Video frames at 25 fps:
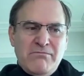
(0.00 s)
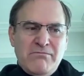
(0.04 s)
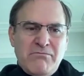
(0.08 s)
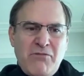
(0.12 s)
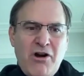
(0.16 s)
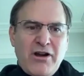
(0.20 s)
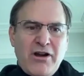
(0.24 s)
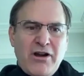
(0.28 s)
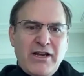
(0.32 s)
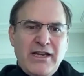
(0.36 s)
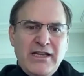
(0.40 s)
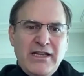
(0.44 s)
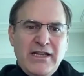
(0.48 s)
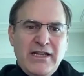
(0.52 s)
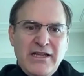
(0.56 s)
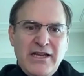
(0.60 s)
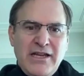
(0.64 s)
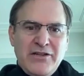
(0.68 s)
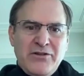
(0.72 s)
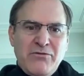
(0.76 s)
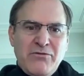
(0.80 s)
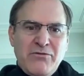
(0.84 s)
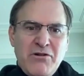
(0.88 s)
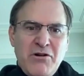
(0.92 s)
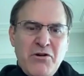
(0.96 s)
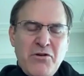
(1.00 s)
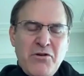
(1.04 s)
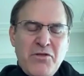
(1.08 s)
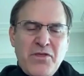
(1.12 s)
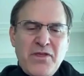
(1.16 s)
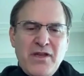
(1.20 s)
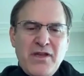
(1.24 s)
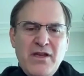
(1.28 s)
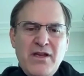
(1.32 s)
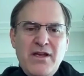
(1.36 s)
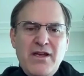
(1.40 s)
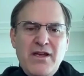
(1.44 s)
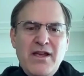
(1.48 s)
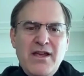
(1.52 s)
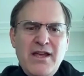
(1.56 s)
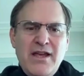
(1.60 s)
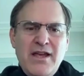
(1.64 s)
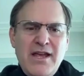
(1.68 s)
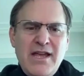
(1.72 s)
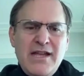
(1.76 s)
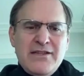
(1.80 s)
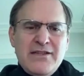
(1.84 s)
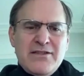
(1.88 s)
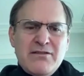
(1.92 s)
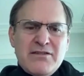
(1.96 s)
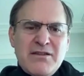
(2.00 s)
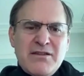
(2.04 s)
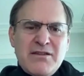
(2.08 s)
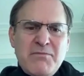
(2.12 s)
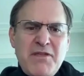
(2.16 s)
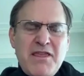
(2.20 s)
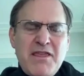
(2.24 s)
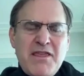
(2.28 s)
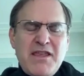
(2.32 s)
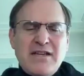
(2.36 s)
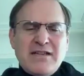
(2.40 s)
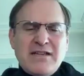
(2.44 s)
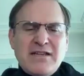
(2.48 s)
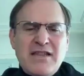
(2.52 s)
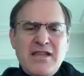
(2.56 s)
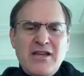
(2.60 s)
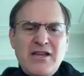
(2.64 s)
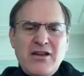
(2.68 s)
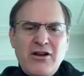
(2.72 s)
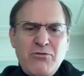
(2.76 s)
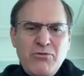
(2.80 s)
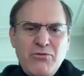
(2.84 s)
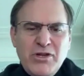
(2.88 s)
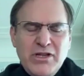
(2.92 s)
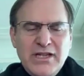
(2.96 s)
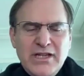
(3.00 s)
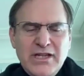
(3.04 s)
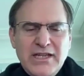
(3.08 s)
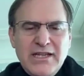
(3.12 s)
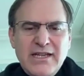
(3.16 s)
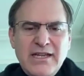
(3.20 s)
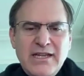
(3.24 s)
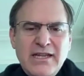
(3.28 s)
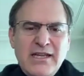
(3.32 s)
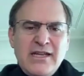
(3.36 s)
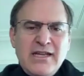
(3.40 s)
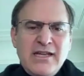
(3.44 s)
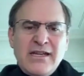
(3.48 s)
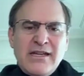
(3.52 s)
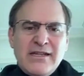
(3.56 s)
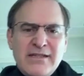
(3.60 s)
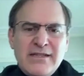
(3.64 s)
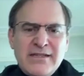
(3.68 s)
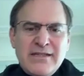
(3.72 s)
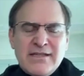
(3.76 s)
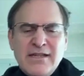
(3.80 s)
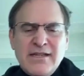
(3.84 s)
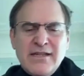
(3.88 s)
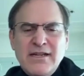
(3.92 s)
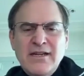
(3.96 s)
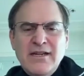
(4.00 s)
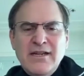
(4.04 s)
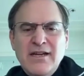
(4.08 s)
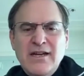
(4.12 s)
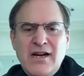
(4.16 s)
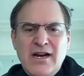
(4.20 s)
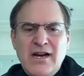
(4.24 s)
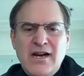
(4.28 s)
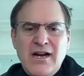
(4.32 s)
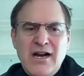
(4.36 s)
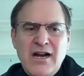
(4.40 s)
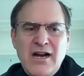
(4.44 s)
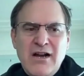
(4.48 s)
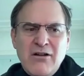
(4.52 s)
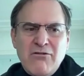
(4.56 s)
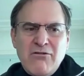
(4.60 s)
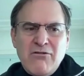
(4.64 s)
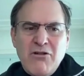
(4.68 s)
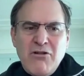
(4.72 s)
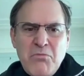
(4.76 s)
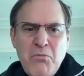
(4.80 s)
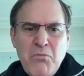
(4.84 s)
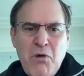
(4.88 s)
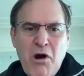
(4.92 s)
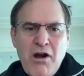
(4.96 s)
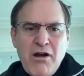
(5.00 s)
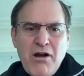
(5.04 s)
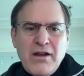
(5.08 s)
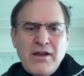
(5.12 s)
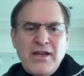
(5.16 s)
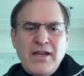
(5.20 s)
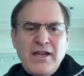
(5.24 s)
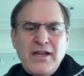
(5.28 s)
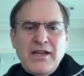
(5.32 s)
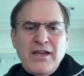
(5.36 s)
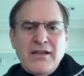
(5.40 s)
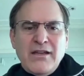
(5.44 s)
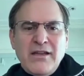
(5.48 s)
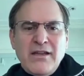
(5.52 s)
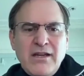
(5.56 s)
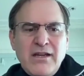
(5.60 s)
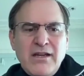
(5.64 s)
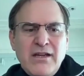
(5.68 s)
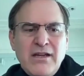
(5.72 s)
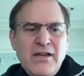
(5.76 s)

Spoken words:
marketing-led growth. And so some of the things I think are really key is growth marketing